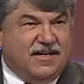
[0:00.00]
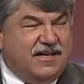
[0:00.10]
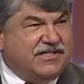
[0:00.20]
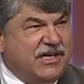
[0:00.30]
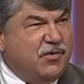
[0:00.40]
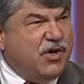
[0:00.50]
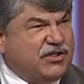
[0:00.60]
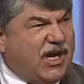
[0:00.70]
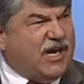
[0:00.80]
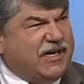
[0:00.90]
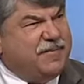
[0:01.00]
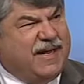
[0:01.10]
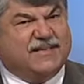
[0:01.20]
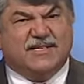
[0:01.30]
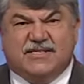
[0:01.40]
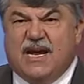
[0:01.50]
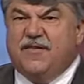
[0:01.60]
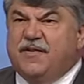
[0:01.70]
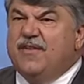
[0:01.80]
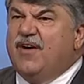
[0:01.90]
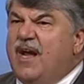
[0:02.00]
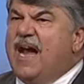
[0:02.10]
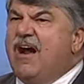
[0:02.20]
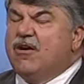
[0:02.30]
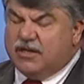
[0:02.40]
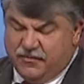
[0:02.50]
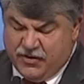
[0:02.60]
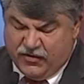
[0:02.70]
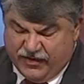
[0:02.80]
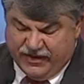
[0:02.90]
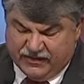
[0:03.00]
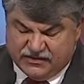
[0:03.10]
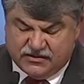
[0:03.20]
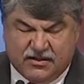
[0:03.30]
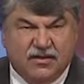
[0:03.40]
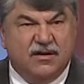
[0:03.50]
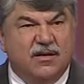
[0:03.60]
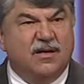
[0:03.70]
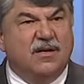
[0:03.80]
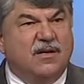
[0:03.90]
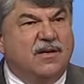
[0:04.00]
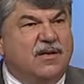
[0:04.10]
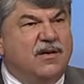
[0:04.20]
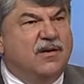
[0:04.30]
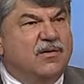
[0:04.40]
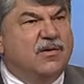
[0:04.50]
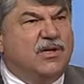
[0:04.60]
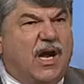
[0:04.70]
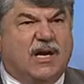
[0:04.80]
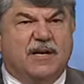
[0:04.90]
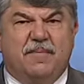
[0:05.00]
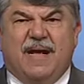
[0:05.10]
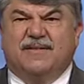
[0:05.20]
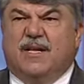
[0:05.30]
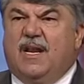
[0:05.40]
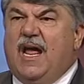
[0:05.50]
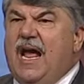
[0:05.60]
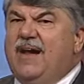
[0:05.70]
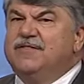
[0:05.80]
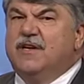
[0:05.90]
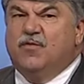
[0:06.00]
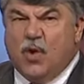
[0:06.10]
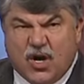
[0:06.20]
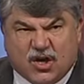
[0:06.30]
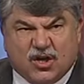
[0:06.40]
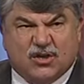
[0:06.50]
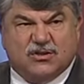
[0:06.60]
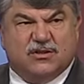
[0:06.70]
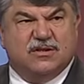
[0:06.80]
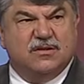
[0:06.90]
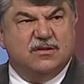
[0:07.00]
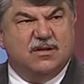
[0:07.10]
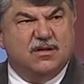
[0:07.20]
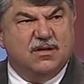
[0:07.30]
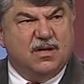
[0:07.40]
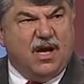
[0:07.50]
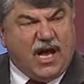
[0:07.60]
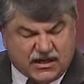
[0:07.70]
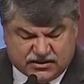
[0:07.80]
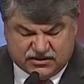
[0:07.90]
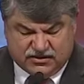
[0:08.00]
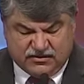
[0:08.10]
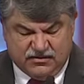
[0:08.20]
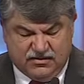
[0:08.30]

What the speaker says: You see, we're talking about the safety of our communities. We're talking about the lives of workers, us.